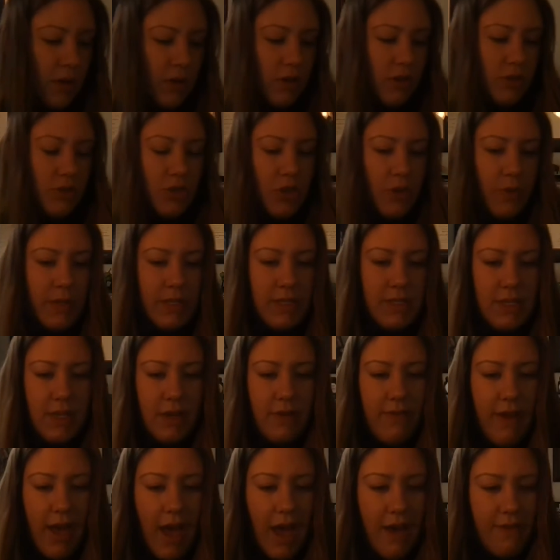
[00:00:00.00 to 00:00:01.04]
So instead
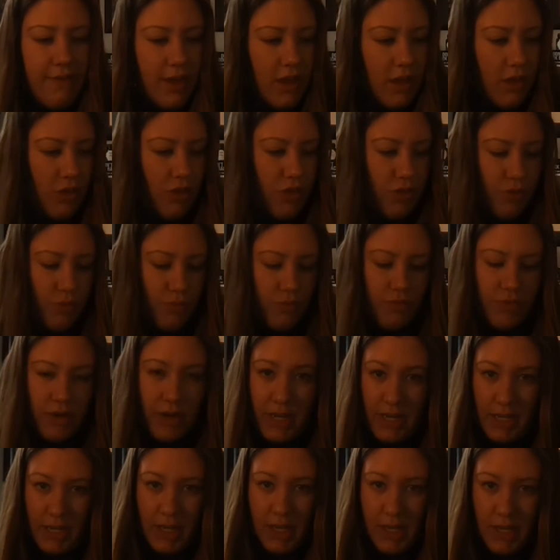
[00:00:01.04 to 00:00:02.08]
of having
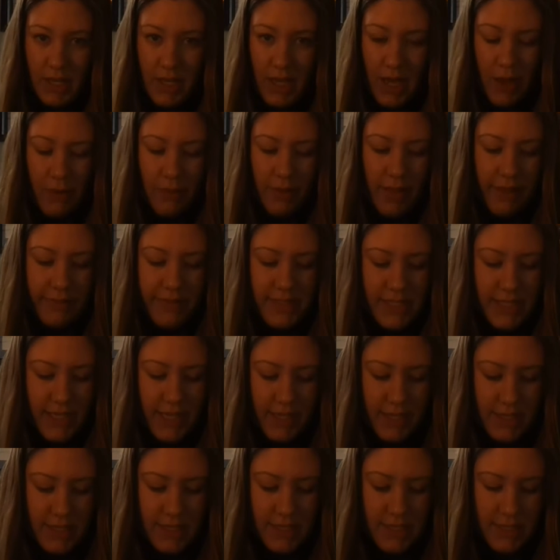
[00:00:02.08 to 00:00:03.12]
3, I will have
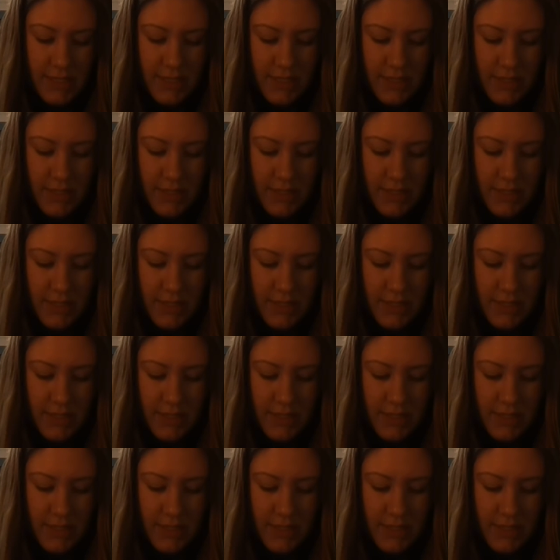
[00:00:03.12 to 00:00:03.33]
6.